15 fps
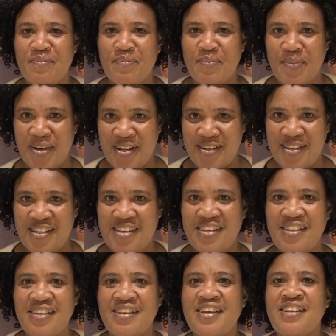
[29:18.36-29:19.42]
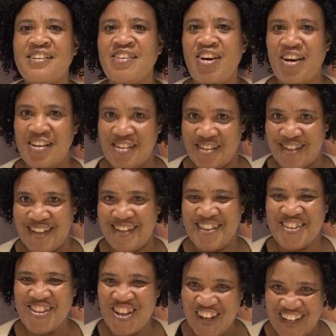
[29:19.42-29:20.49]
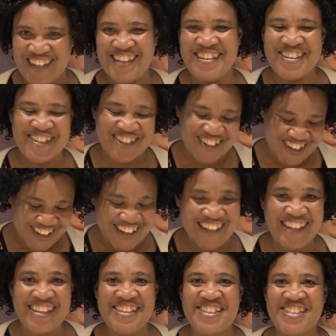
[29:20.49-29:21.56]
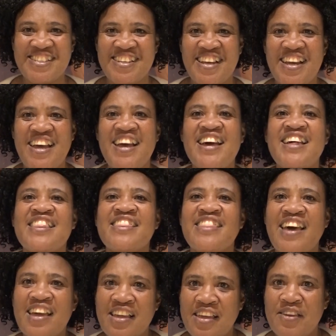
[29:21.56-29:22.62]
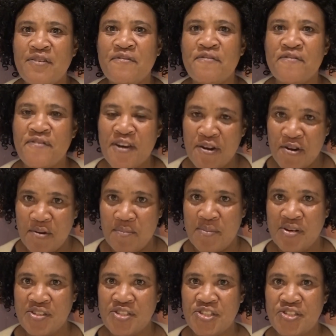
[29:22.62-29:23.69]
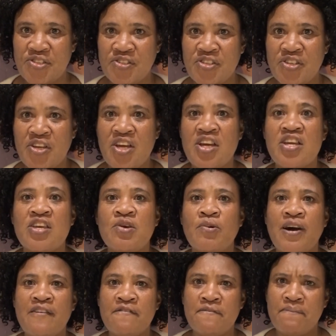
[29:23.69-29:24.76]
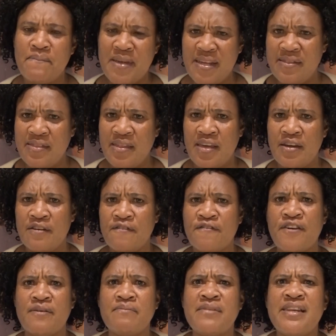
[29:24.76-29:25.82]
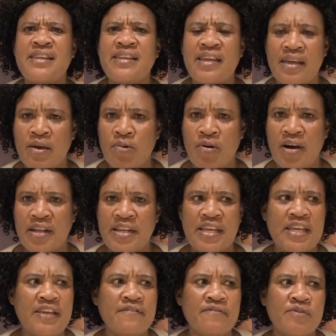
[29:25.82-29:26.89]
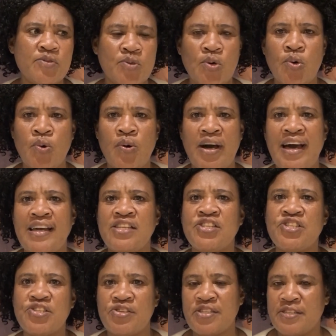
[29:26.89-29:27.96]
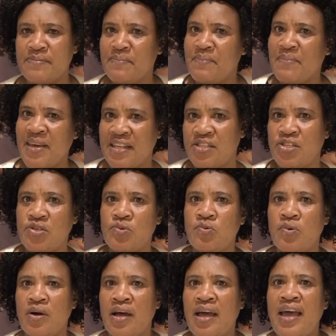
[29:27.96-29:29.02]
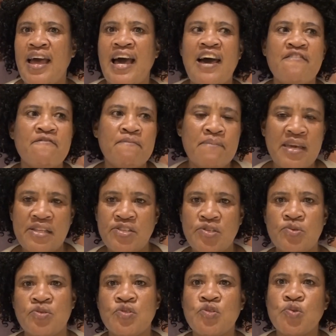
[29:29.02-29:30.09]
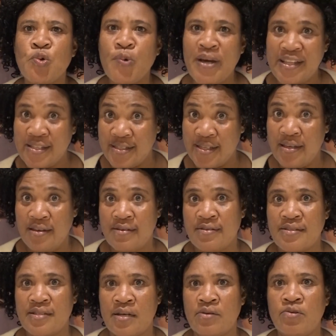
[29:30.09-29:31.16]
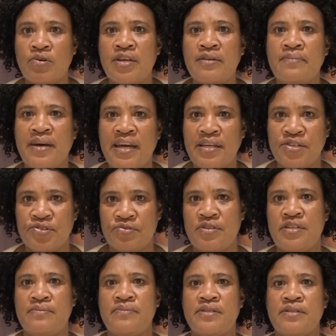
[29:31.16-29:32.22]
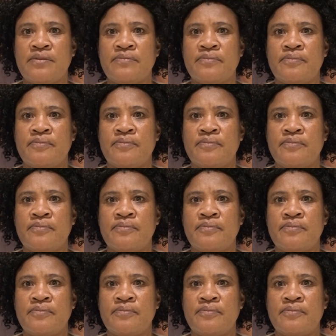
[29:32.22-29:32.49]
Mattie not, not, Nottage, thank you very much. You have been there from day one, even though I just met you. I've met you 20 years ago in my dreams.